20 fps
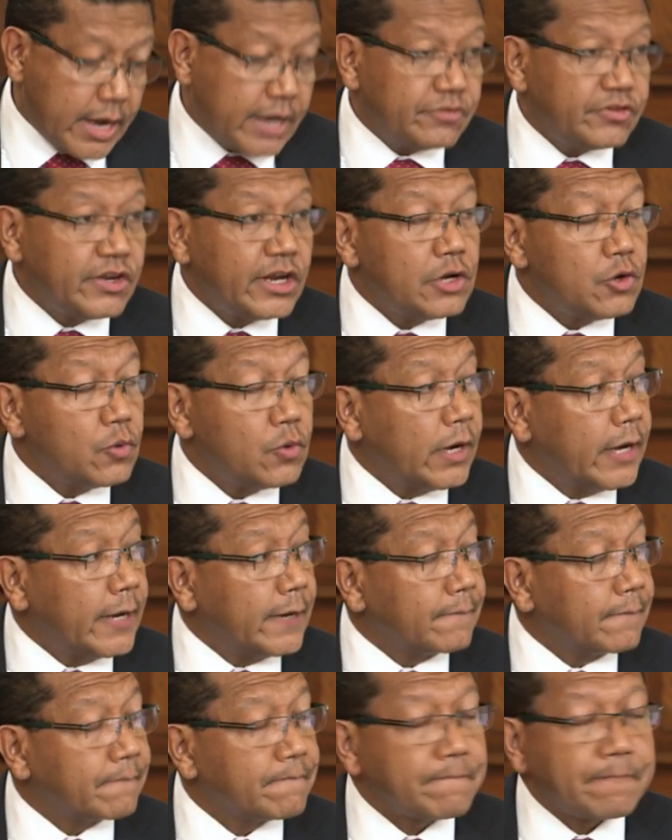I tell you
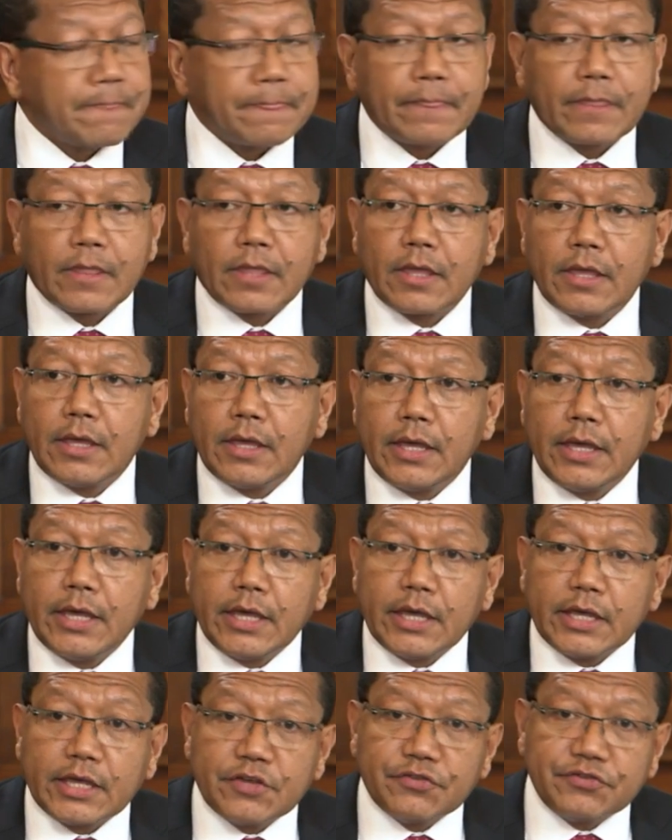why.
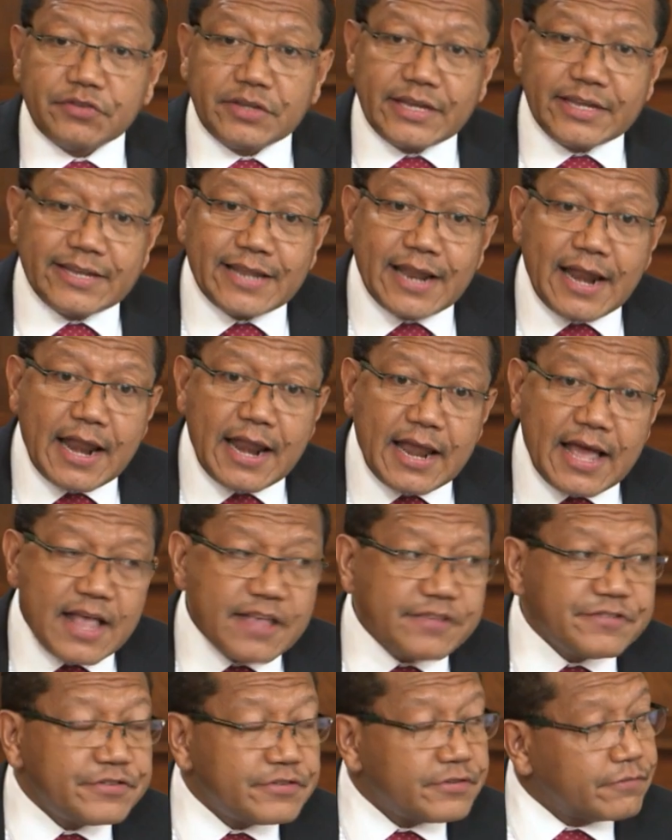Because in the
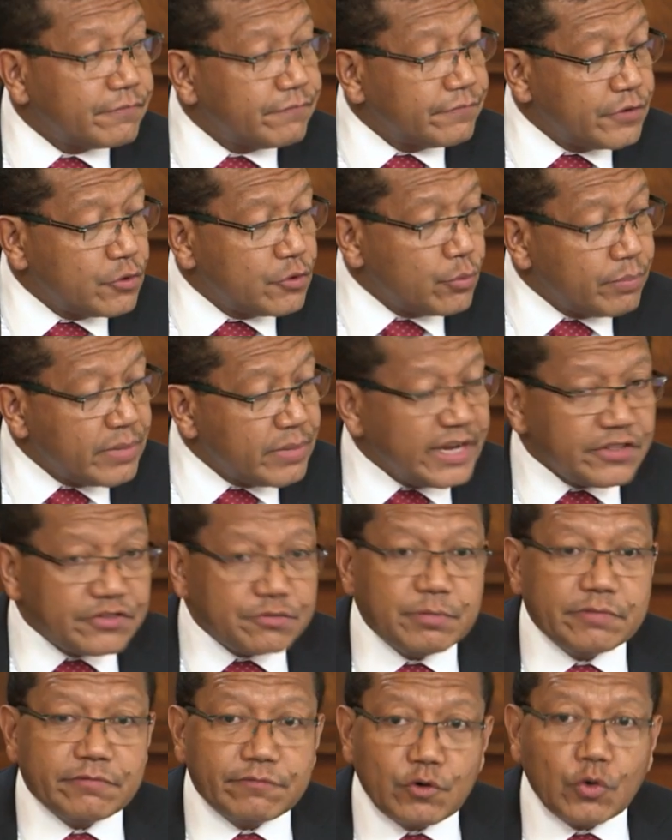last few
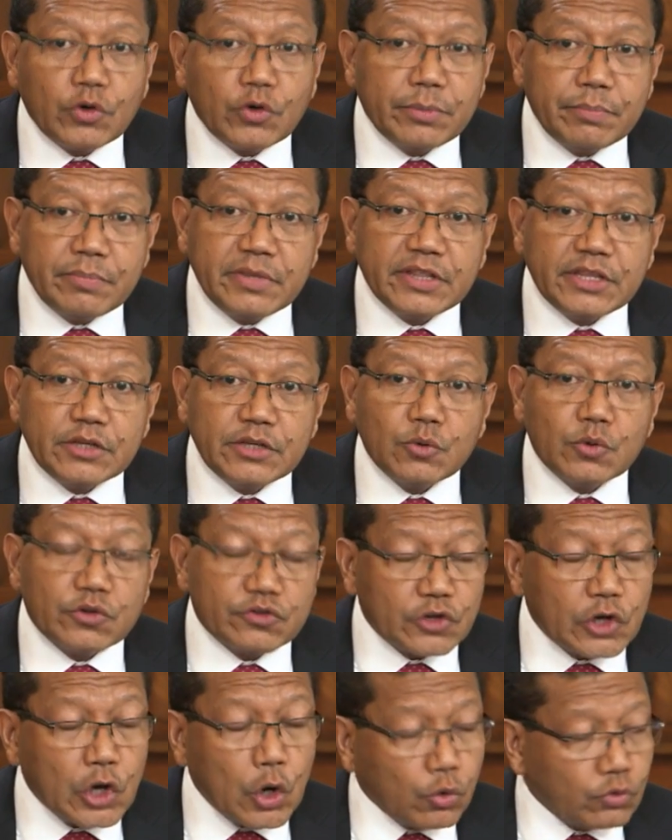minutes before the meeting
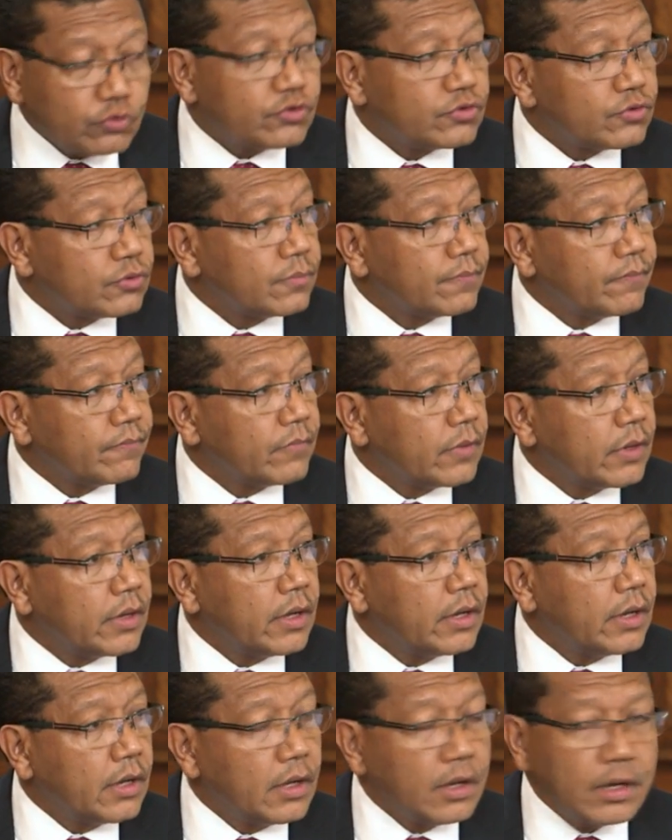was closed,
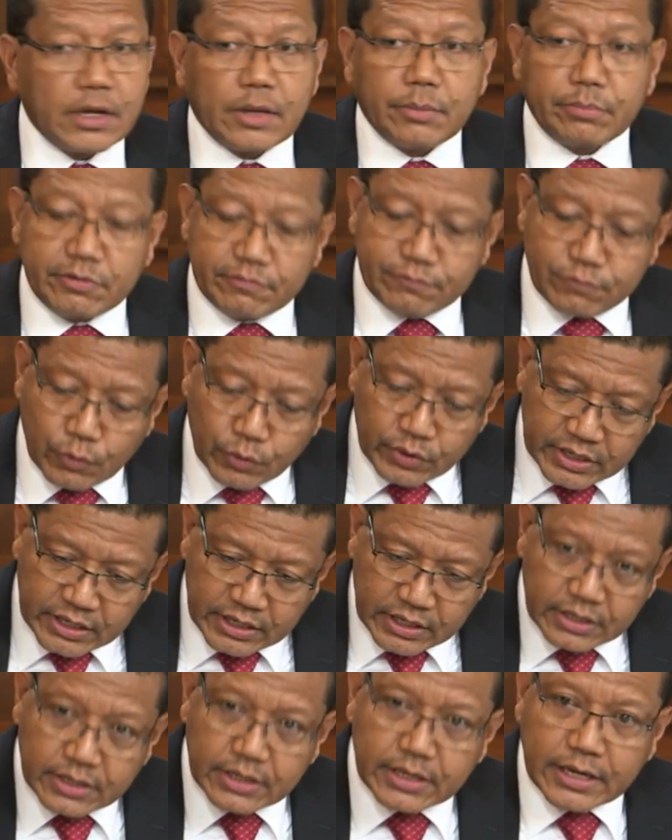before
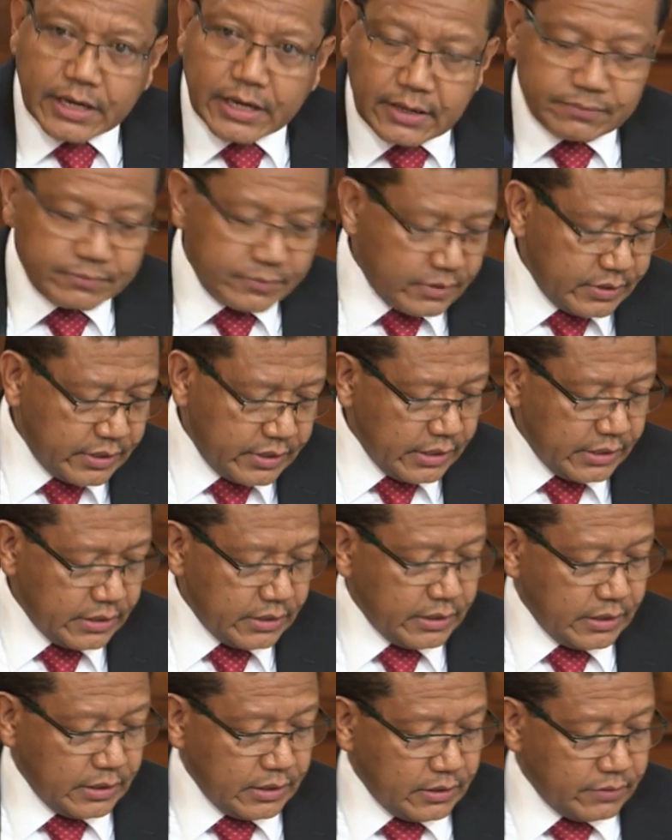they
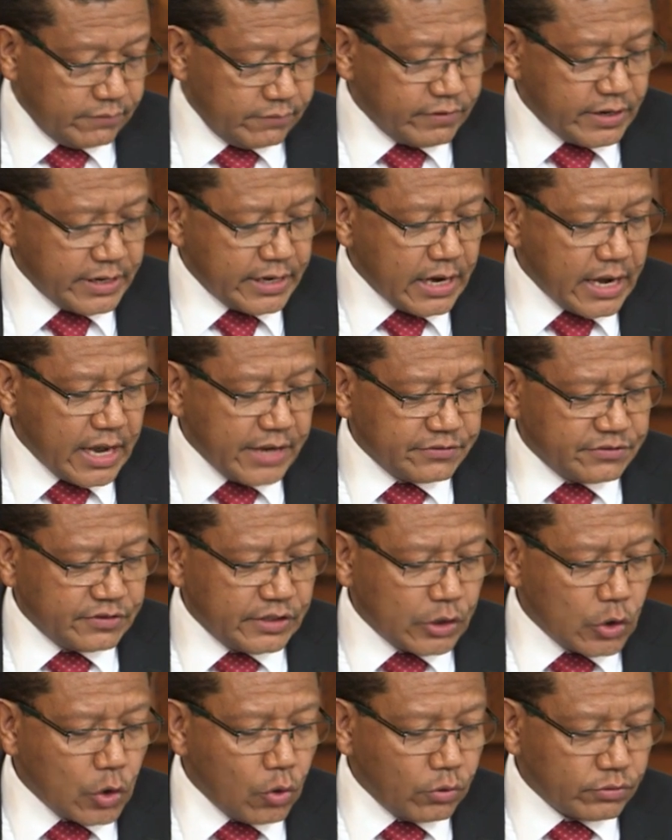finalized
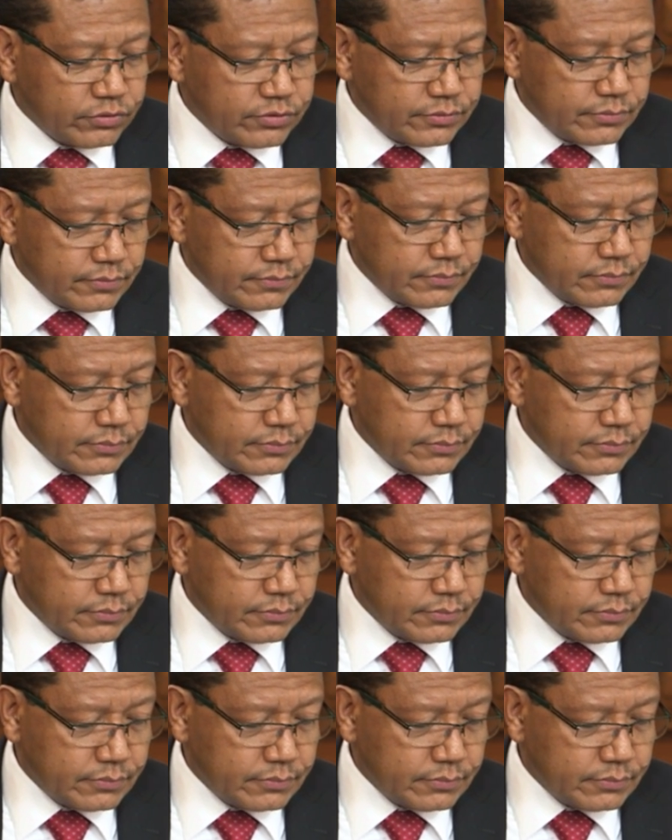the goals,